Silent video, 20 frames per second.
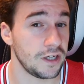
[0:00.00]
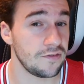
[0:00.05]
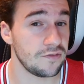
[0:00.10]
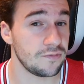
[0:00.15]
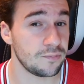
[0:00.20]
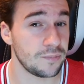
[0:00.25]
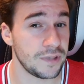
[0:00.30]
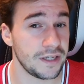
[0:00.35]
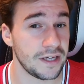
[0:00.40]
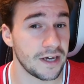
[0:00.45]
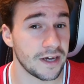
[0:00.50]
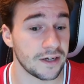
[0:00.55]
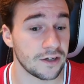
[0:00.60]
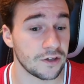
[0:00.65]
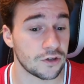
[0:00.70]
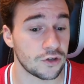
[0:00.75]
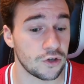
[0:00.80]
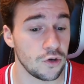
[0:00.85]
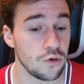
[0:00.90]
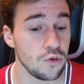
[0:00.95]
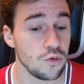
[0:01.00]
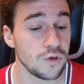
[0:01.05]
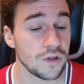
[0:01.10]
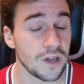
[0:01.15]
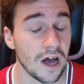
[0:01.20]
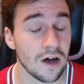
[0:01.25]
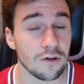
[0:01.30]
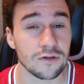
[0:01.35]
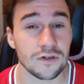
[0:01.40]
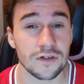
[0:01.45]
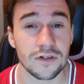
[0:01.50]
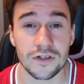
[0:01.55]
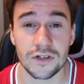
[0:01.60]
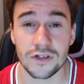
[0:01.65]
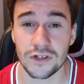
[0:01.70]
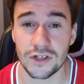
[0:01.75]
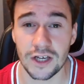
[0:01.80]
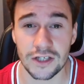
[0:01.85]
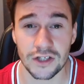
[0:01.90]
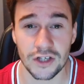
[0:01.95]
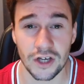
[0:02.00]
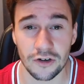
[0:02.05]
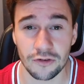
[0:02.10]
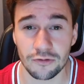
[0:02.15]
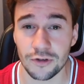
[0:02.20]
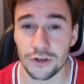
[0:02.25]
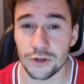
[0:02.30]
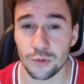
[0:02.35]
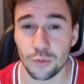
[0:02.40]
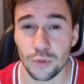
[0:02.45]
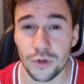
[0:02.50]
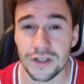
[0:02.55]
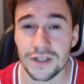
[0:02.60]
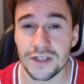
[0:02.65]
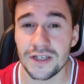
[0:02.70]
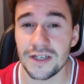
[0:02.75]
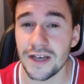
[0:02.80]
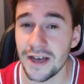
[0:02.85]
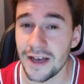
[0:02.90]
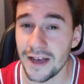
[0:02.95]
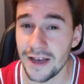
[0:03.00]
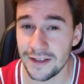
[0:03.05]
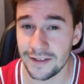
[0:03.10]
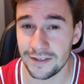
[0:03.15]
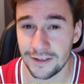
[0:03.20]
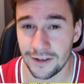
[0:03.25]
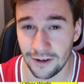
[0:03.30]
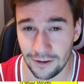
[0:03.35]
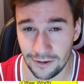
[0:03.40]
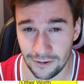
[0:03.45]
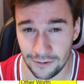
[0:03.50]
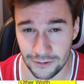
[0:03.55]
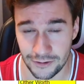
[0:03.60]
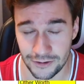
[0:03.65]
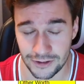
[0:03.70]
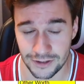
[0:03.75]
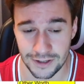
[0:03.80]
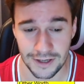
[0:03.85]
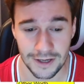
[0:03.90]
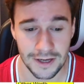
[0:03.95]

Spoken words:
even be getting $2,628.